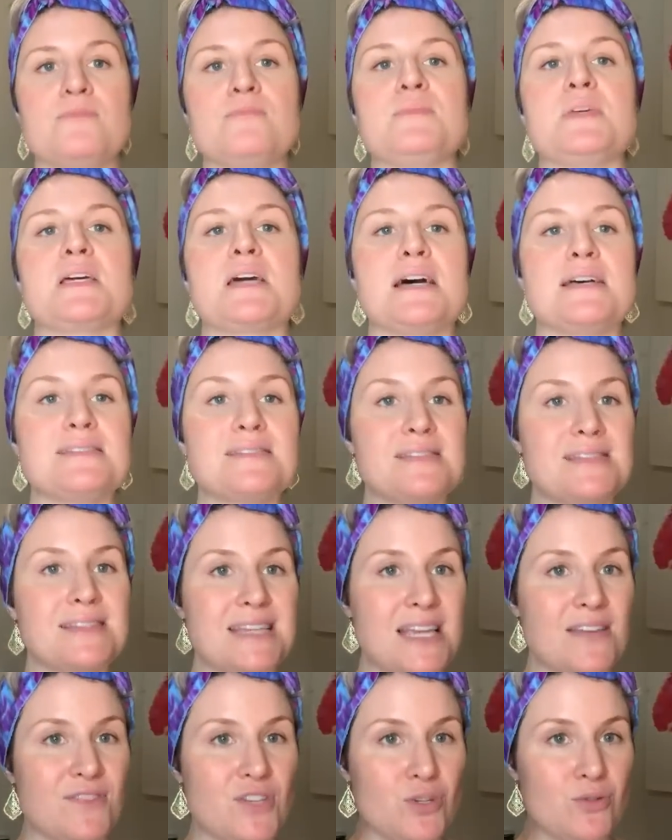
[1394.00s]
Because
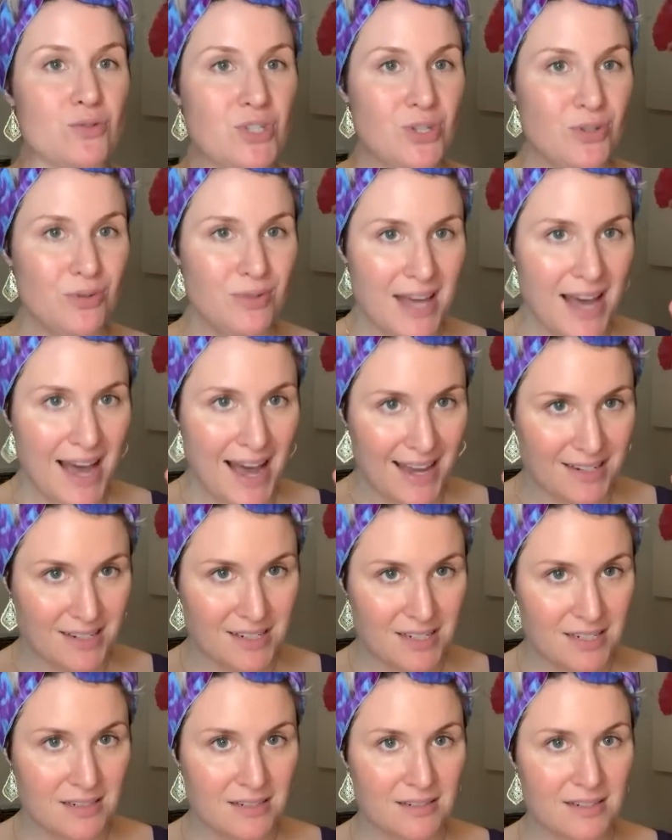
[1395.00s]
if you do
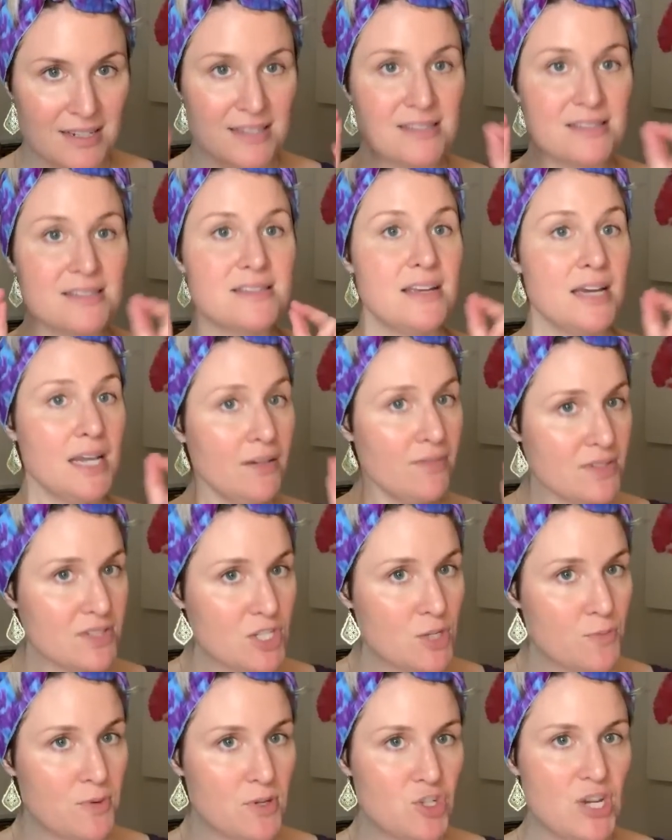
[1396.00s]
that instead of a
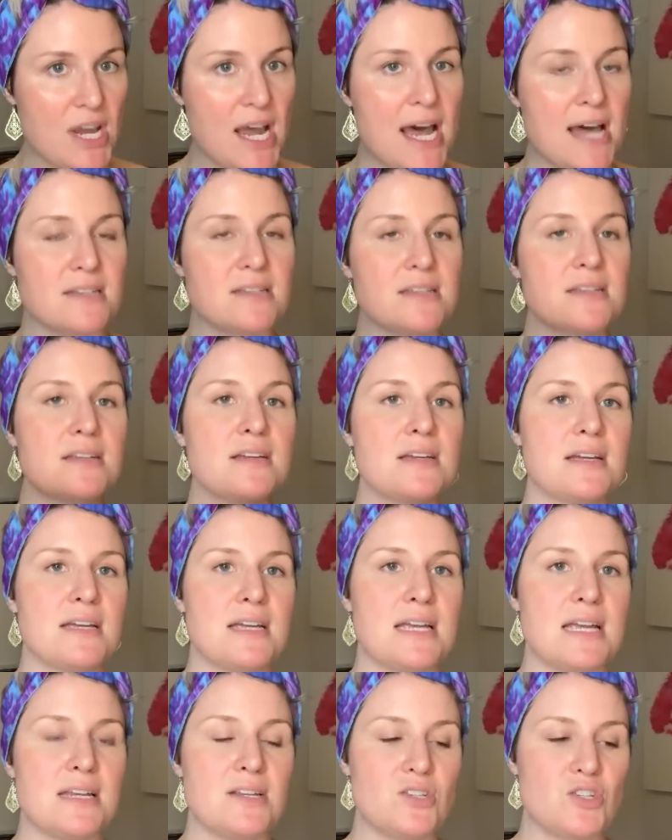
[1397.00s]
super chat,
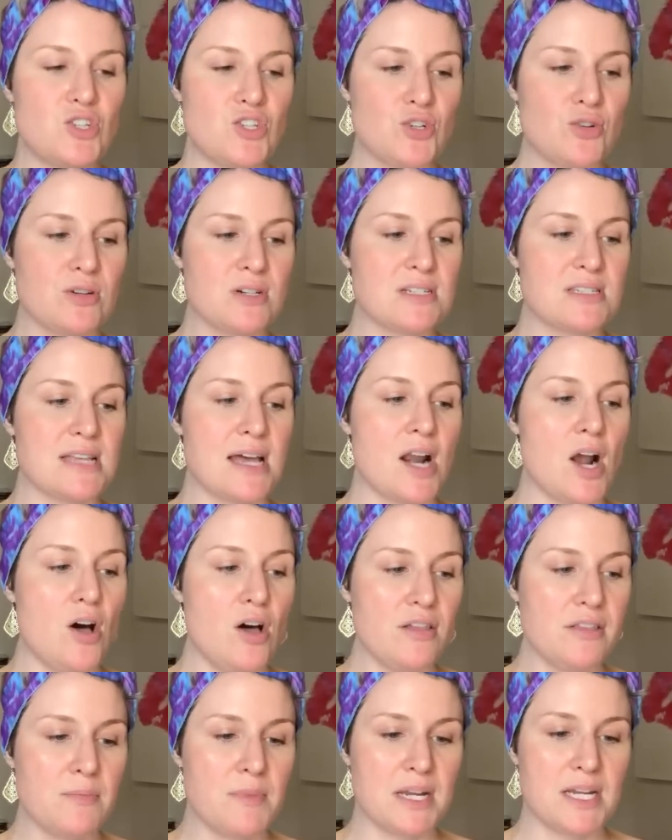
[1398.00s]
it ensures that
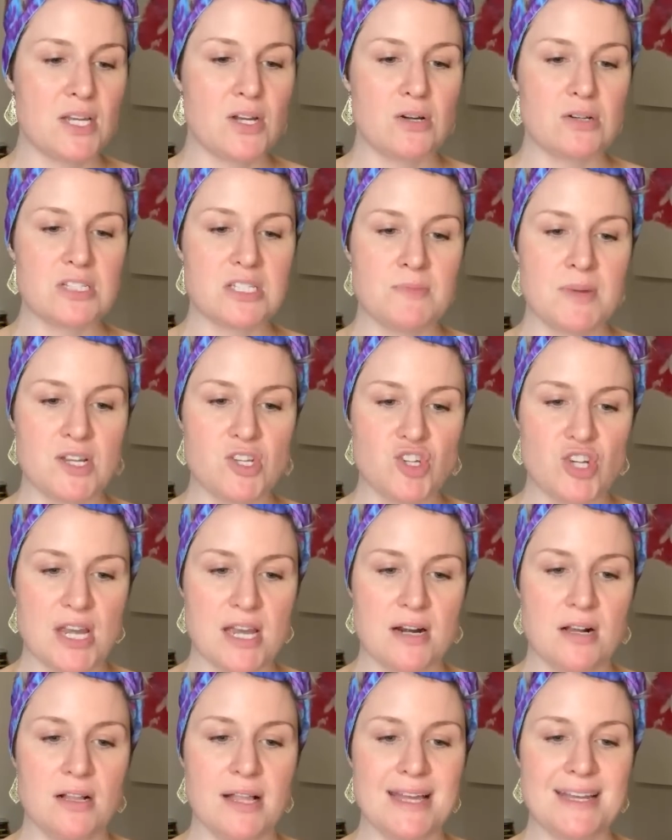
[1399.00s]
all the money goes to my
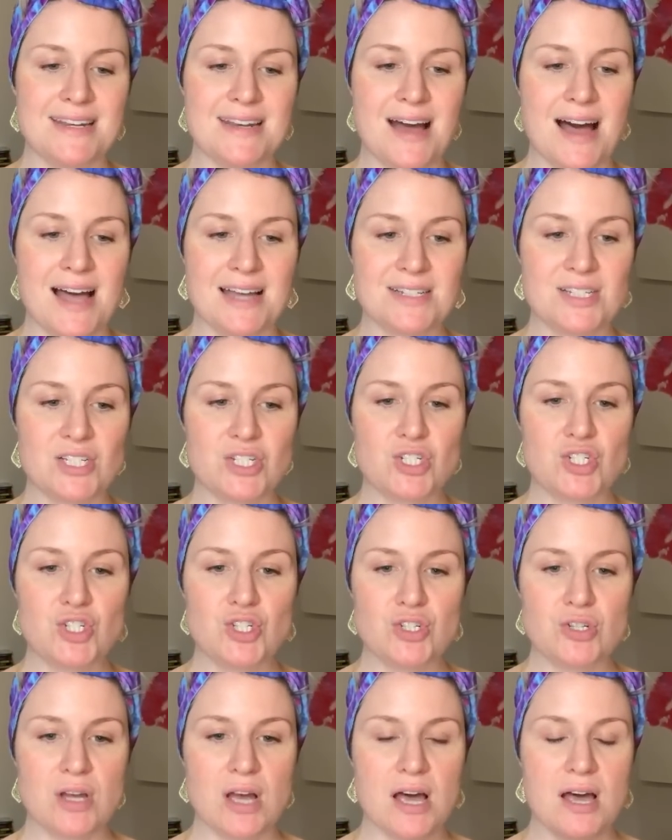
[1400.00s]
channel and not
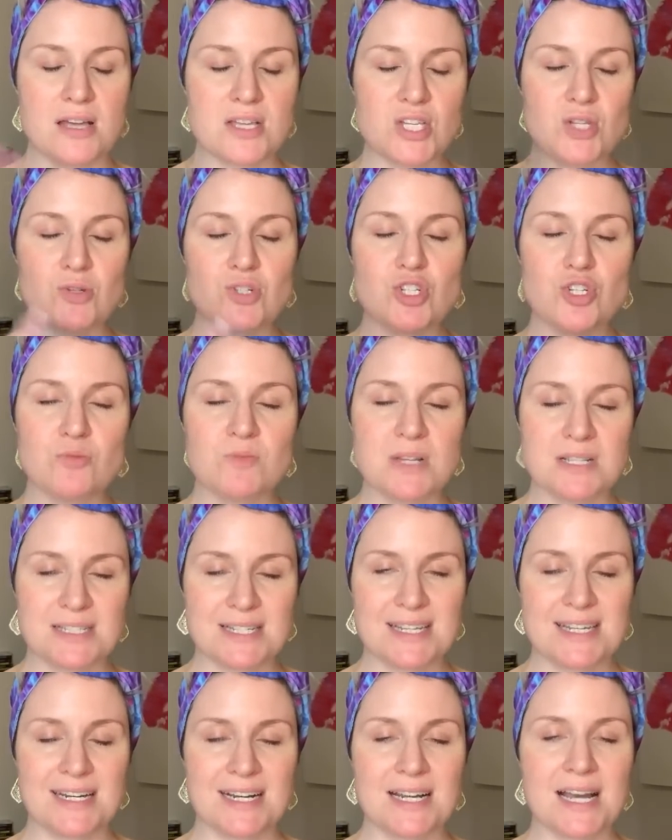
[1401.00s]
YouTube
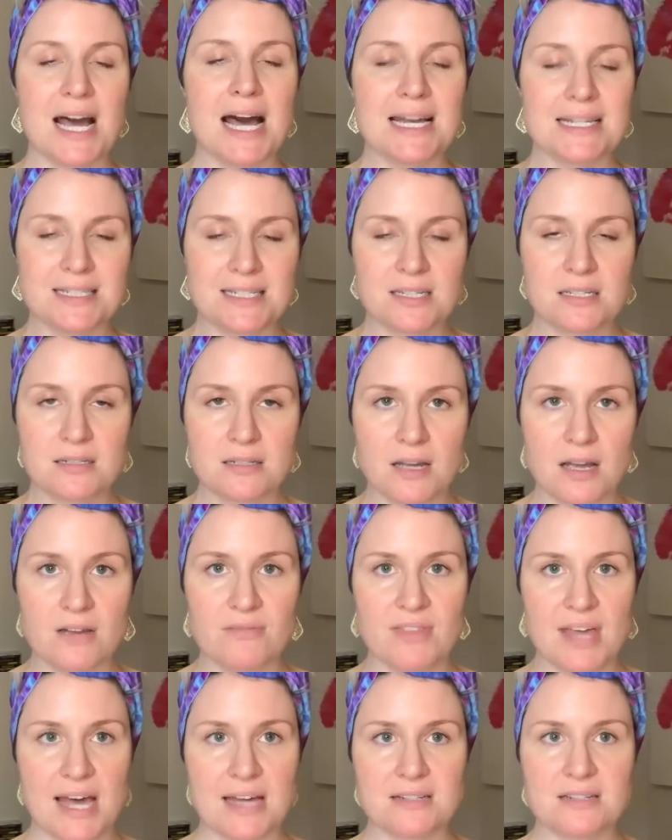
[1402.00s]
doesn't get a cut
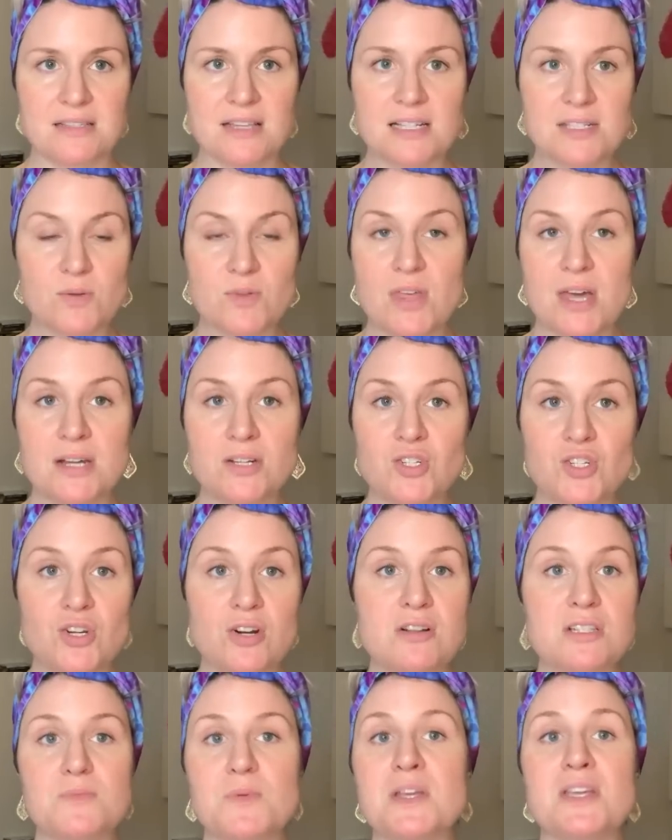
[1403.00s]
of that. That's what that
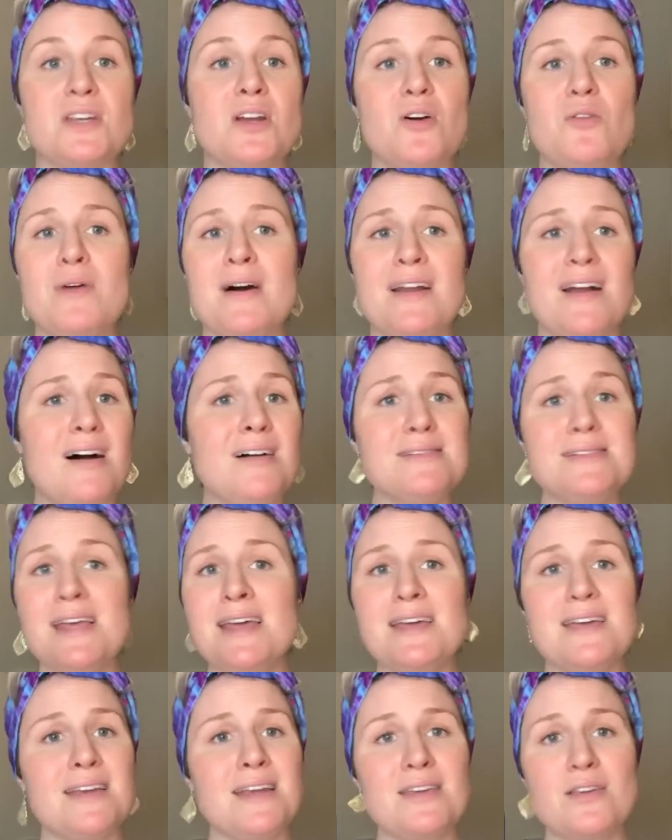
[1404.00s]
ensures. But you know what? I'll
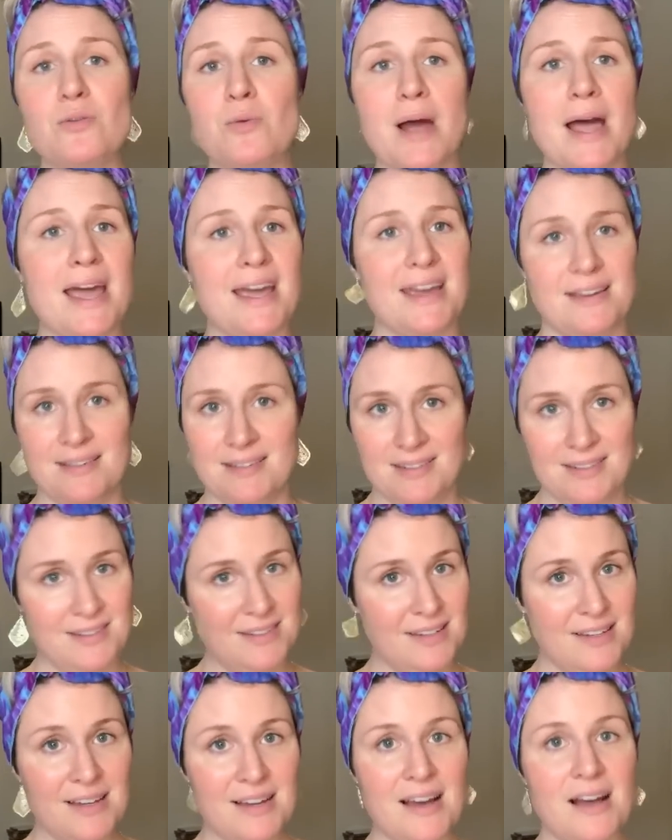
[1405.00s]
take it either way.
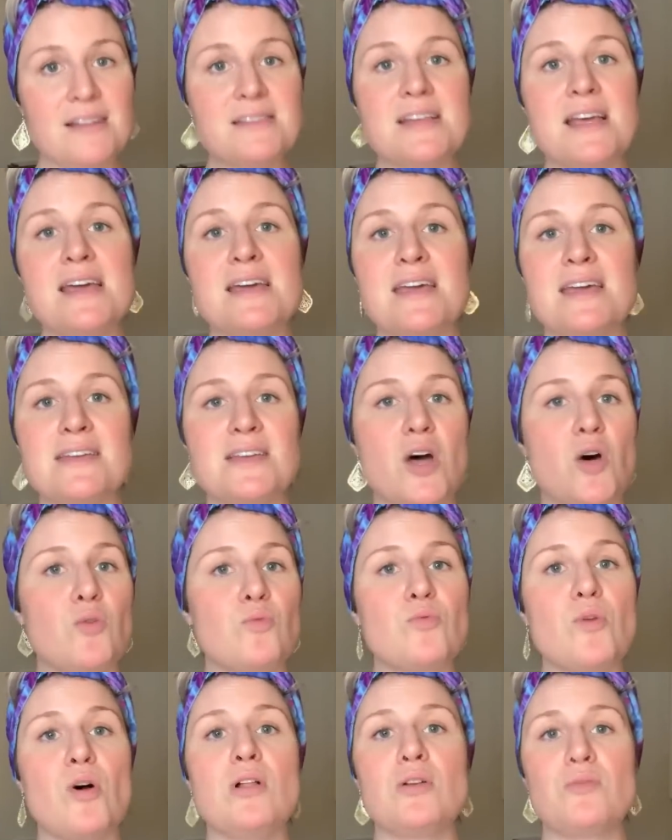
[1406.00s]
I'll take it and I'll
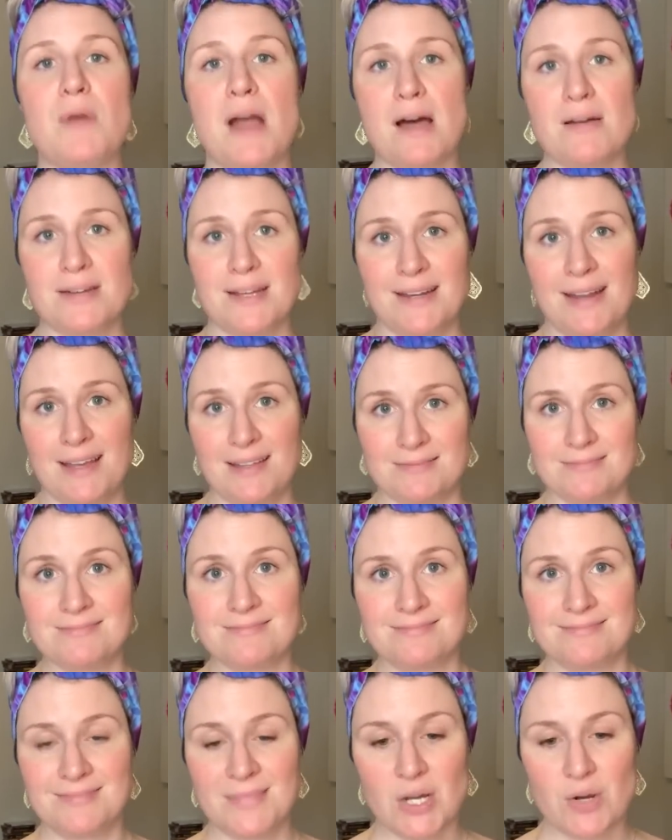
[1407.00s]
roll around in it.
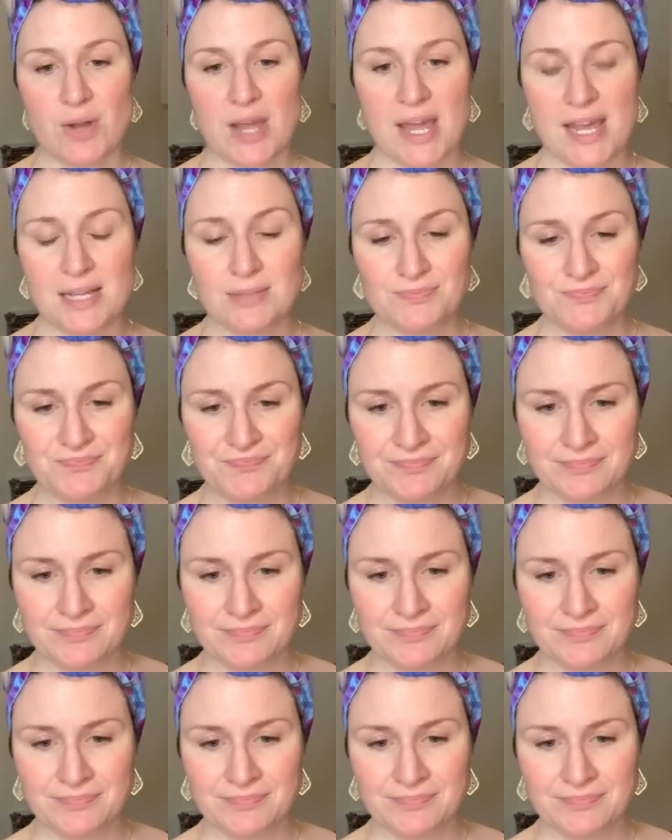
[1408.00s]
Okay?